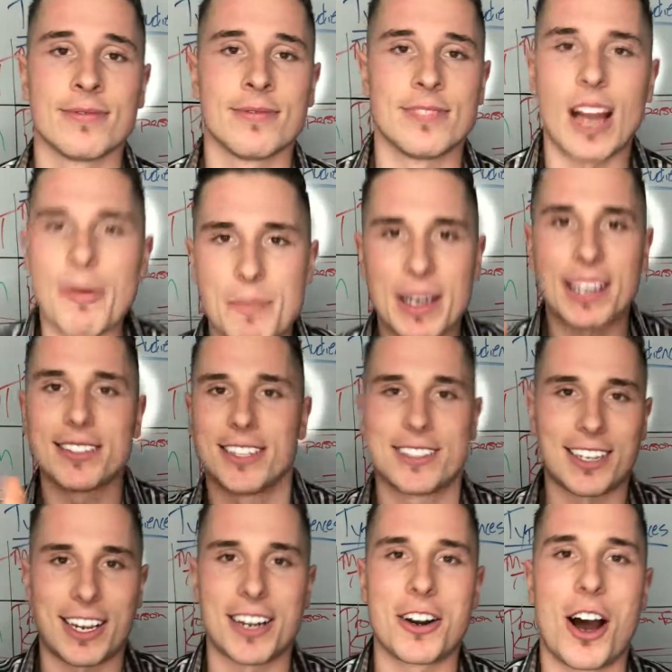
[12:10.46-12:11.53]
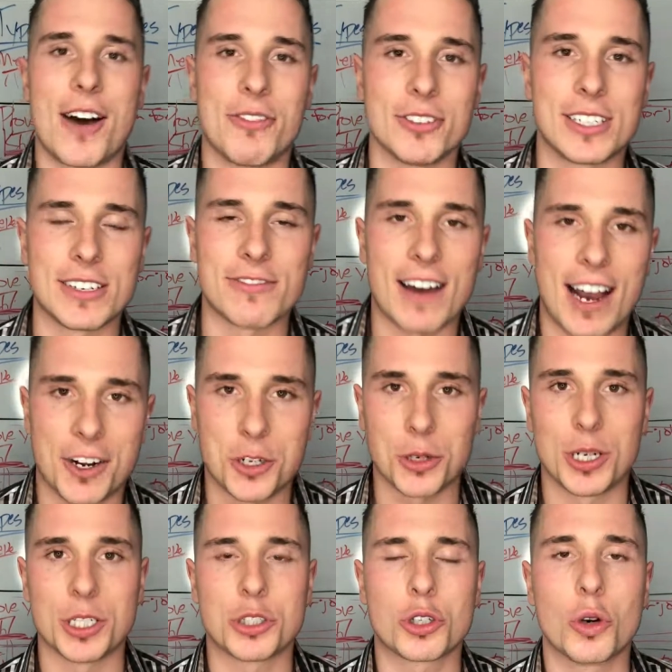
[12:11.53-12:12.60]
Not because it's like a novelty factor
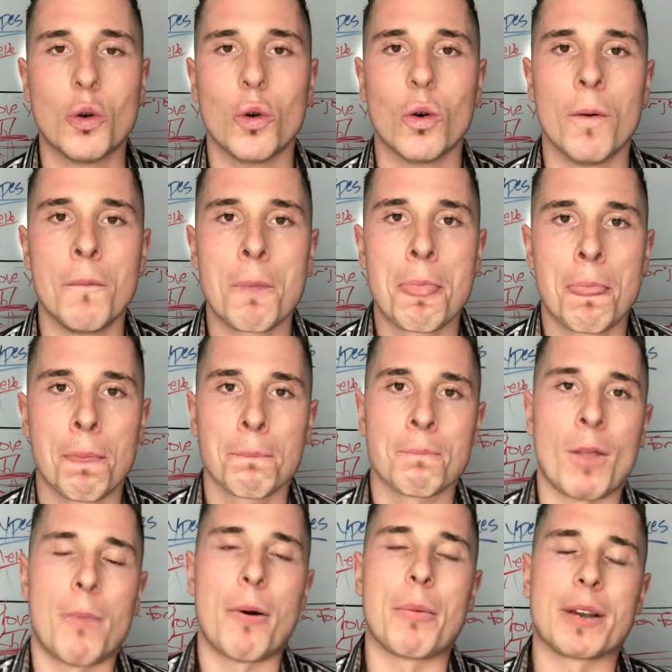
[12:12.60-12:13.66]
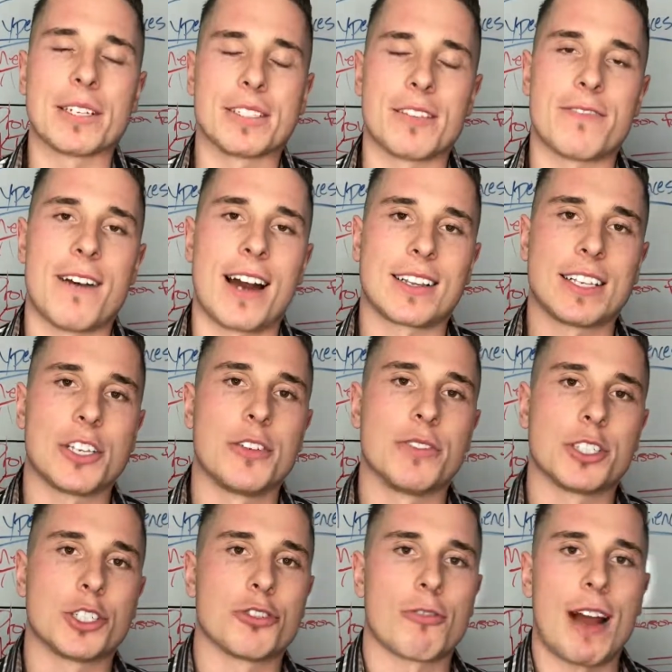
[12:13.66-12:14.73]
and it's cool, but because of the fact that you've
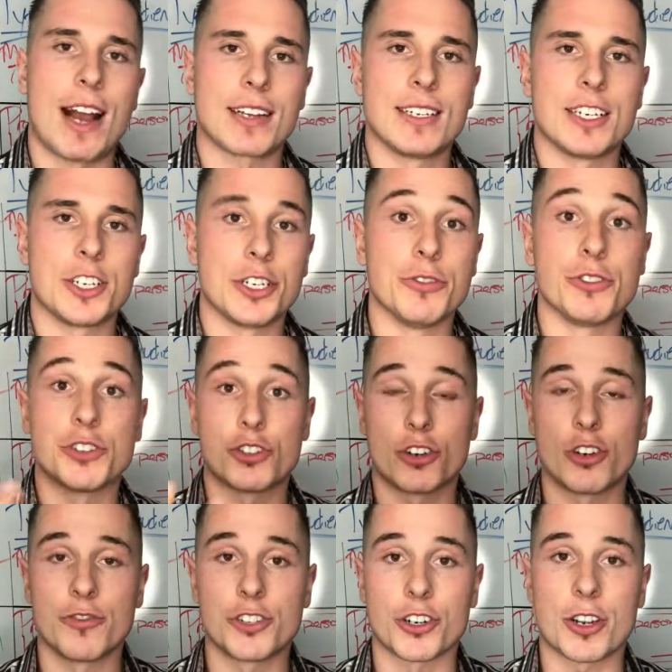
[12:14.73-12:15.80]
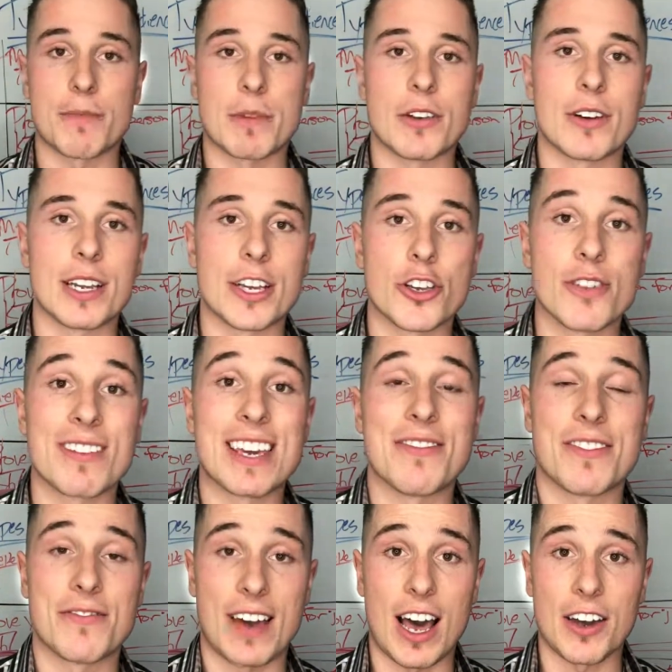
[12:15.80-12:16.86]
extracted and you've served your community and you've
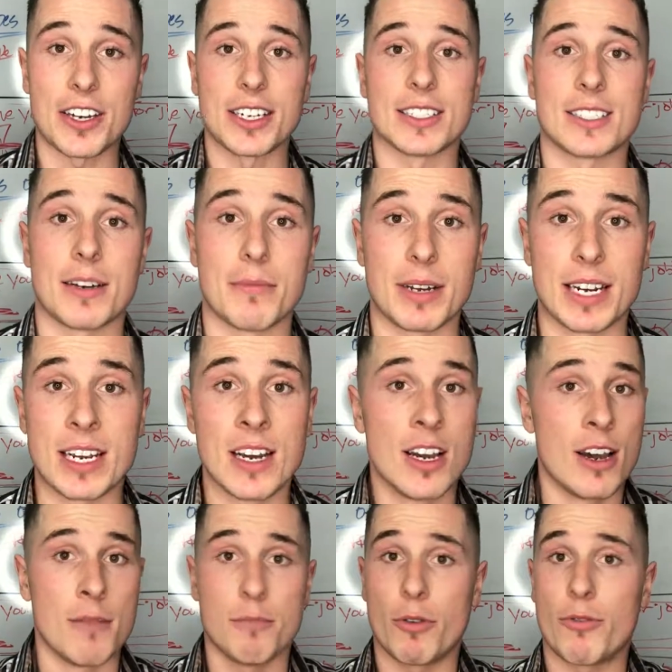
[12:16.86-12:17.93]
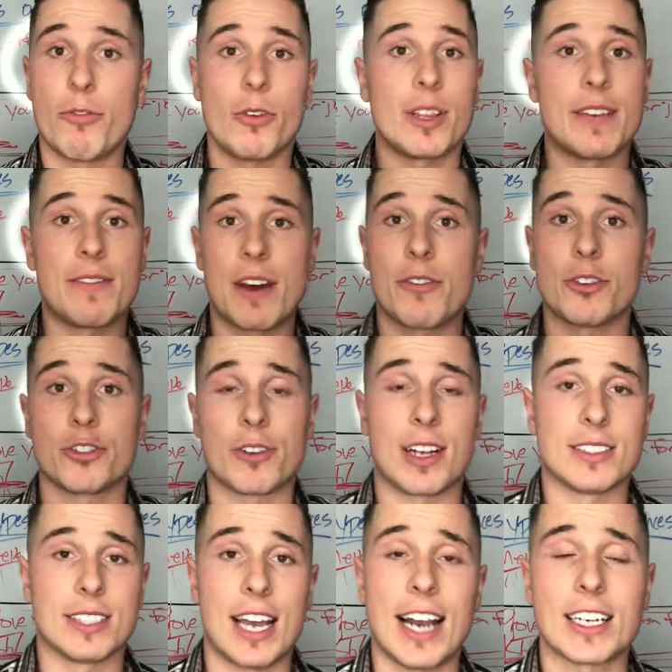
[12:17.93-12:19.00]
given value to somebody before they've ever
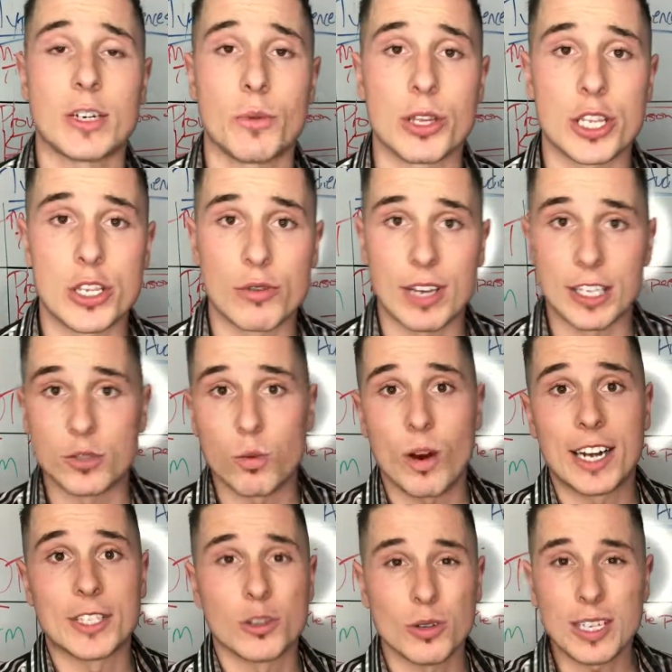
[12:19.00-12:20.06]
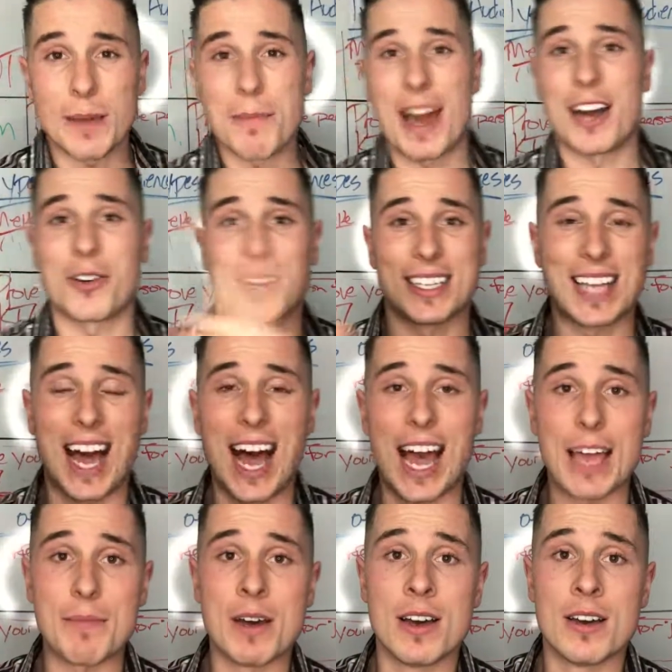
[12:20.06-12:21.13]
transacted with you. Guess what? It's only a matter of
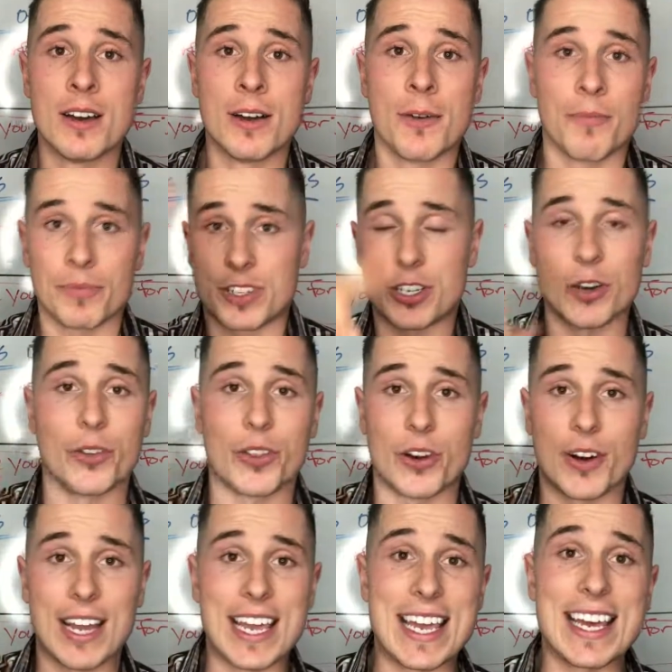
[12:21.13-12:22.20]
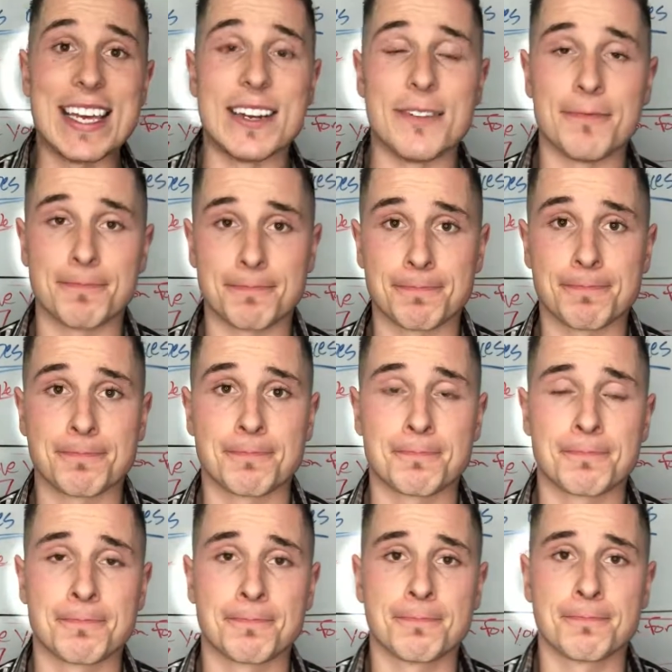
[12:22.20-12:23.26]
time till they're in
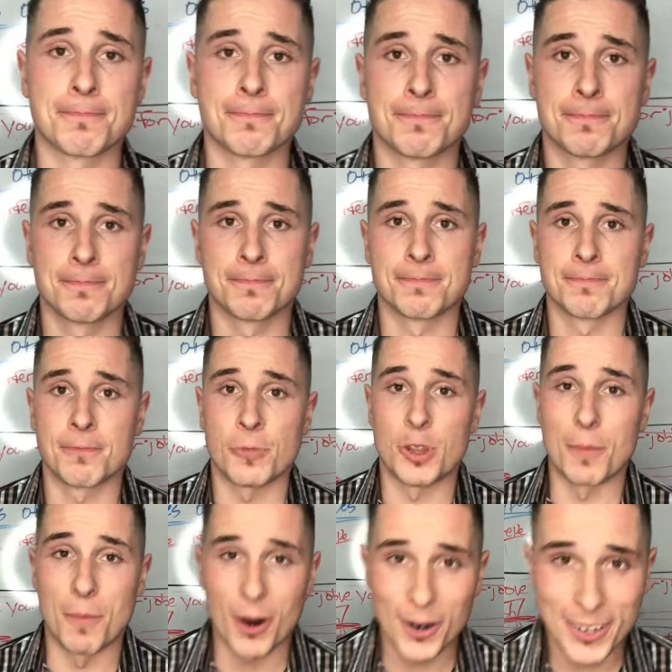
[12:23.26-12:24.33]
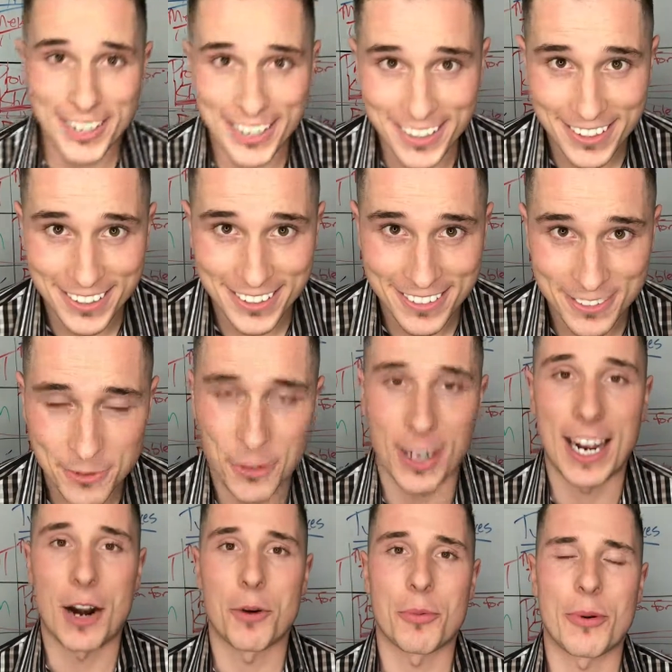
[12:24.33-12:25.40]
the market for
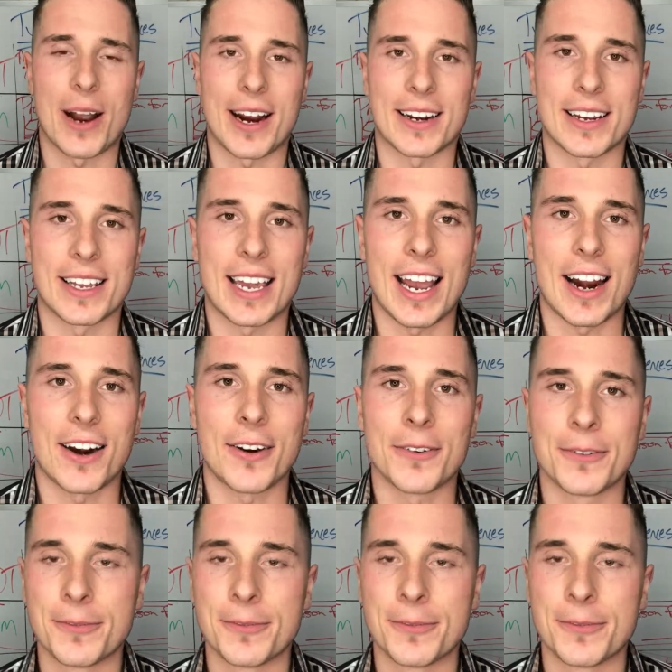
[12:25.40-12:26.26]
chiropractic care